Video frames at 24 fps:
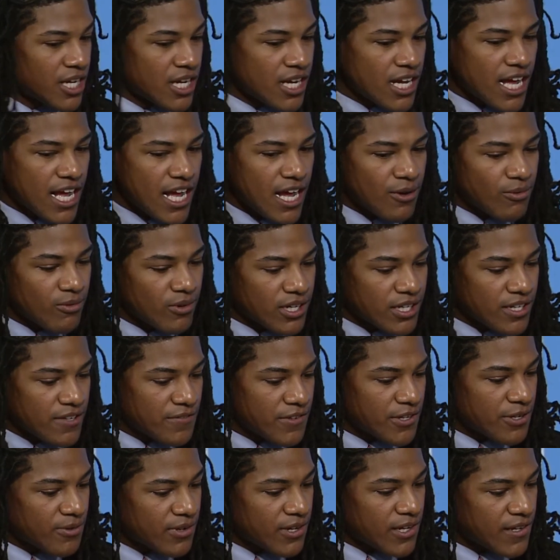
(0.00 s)
uh, One, if
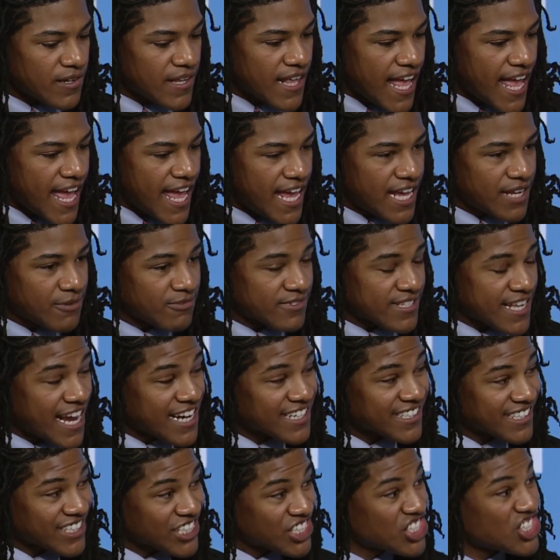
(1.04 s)
you will, and was
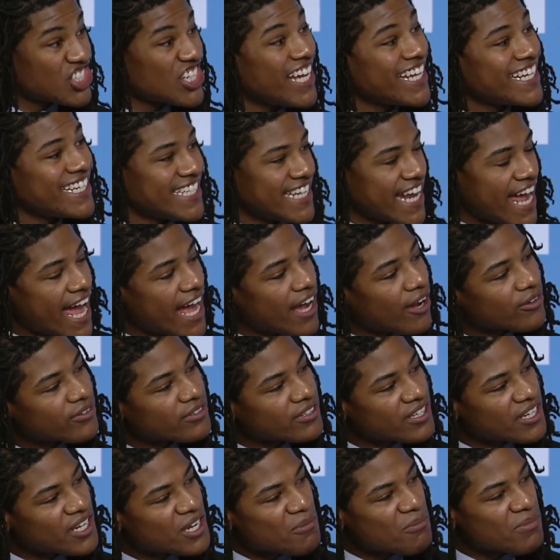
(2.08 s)
actually shut down.
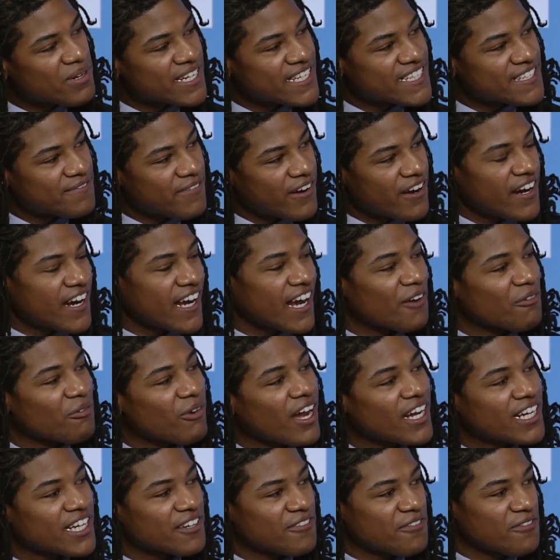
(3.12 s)
But it's very
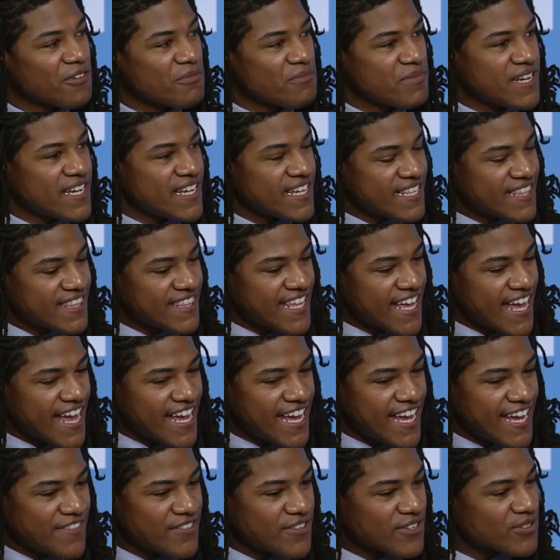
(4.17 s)
ironic for me that
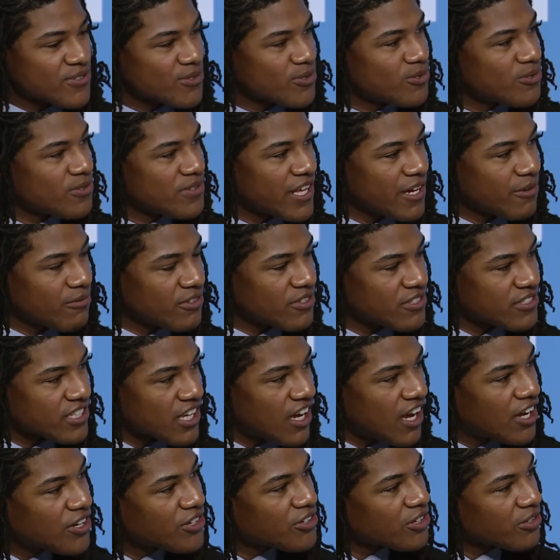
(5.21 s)
in the school that was
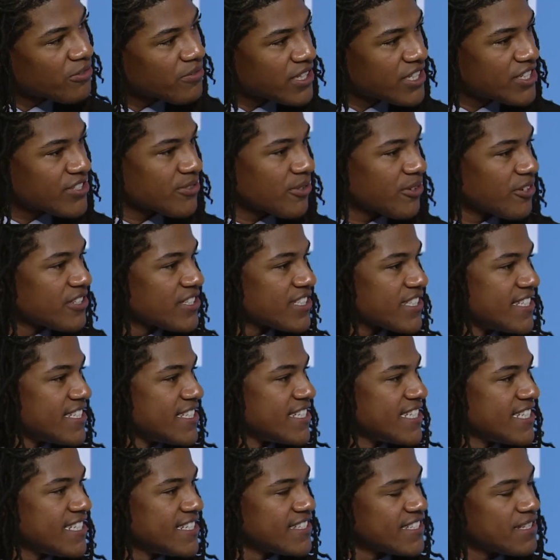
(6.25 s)
under resourced and
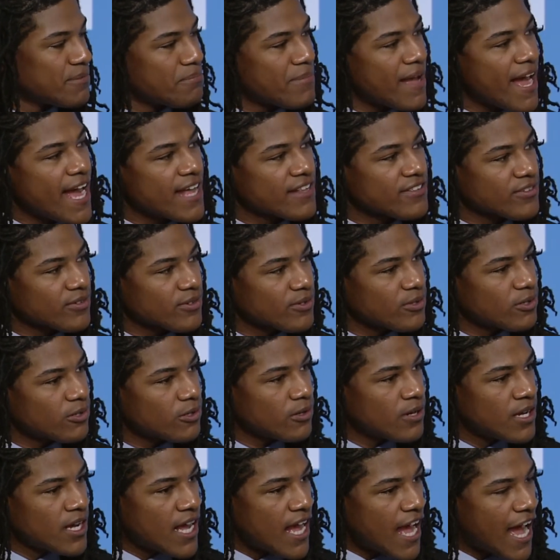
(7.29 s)
seen as a bad school,
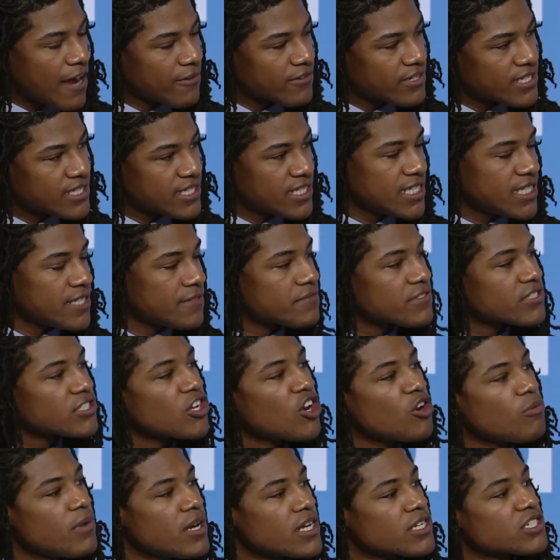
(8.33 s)
I received so
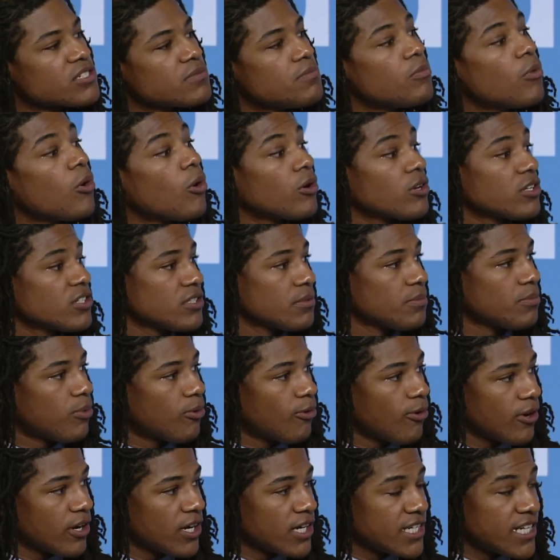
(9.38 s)
much more hmm.
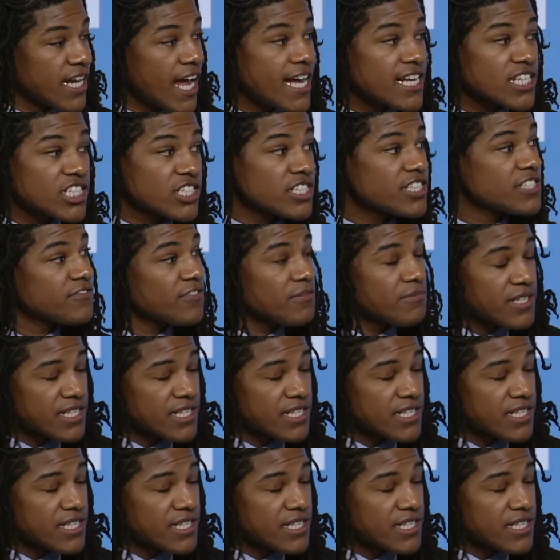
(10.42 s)
support, not just from the